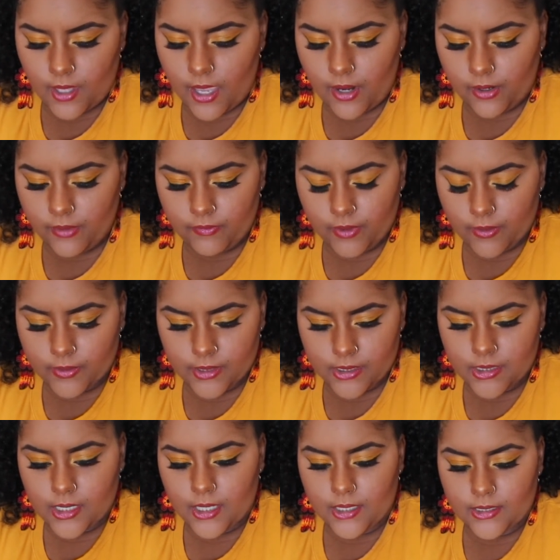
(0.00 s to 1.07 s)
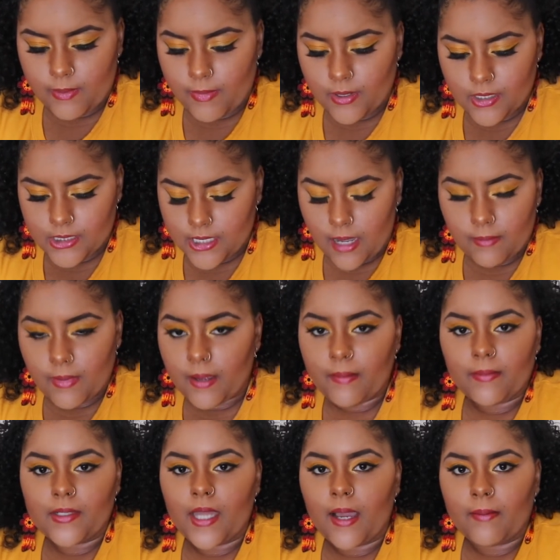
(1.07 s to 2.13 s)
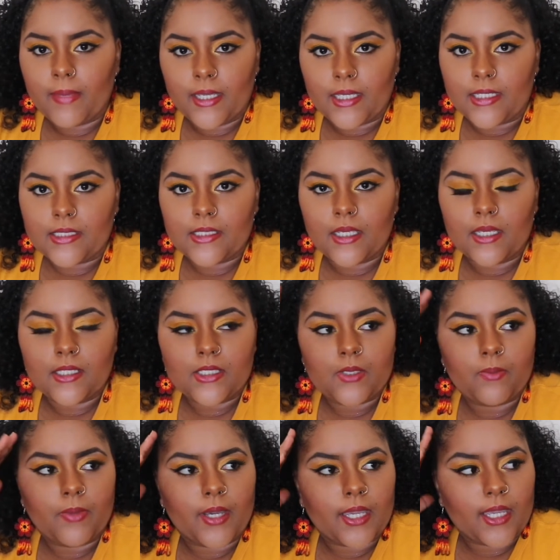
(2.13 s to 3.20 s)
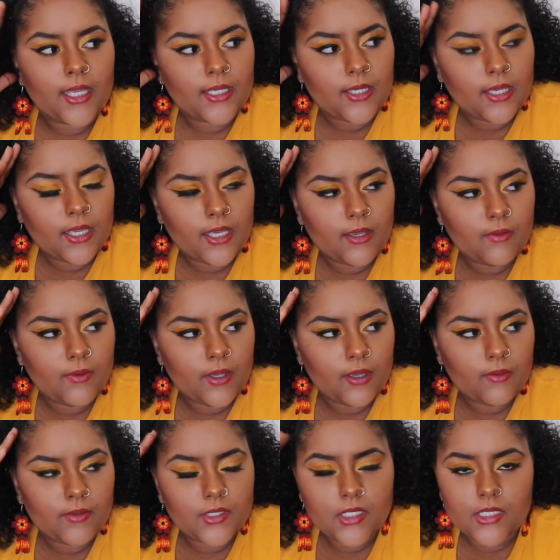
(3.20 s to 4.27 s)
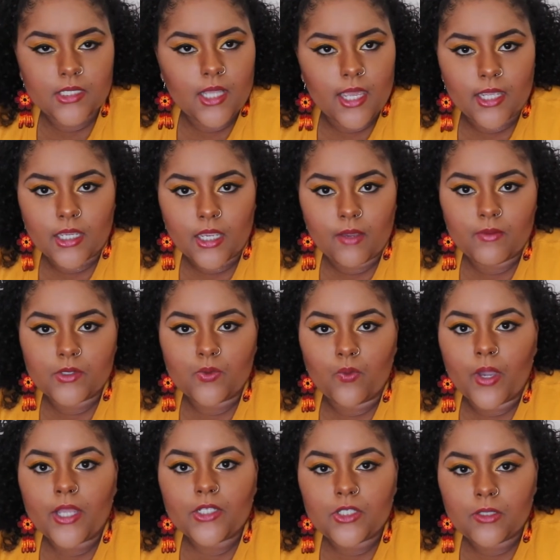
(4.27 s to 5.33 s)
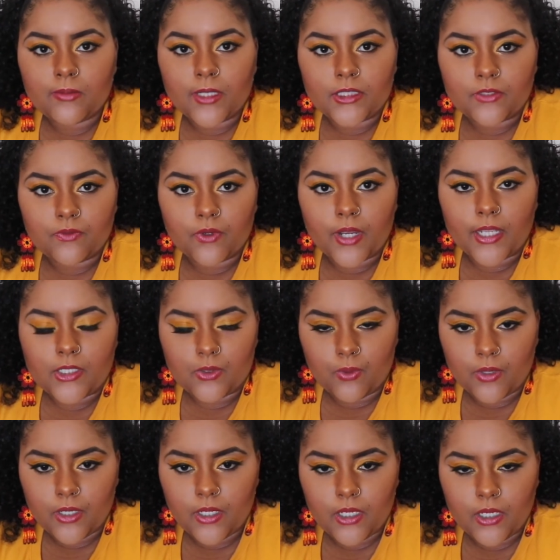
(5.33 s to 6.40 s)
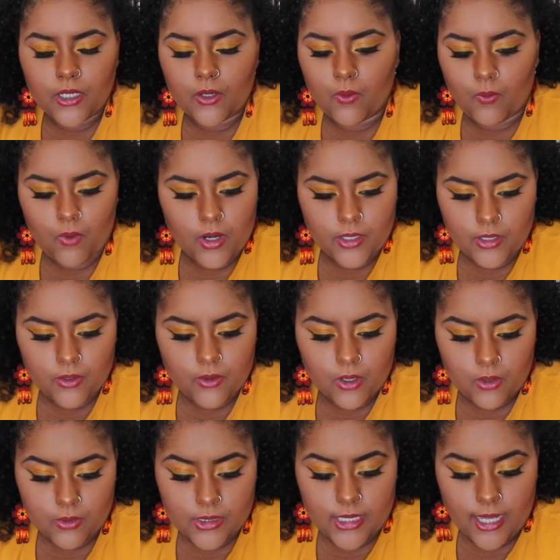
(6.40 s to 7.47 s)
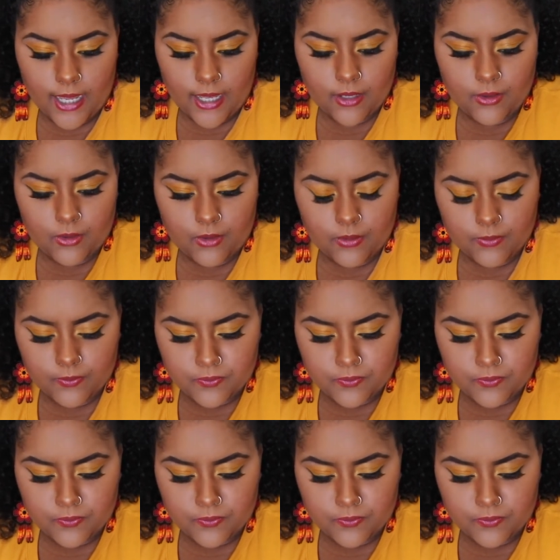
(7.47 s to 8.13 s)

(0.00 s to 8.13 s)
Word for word: I don't even know what to say because I'm gonna stop not not making sense. But it it it was just like it was way too much for a 21 year old to handle.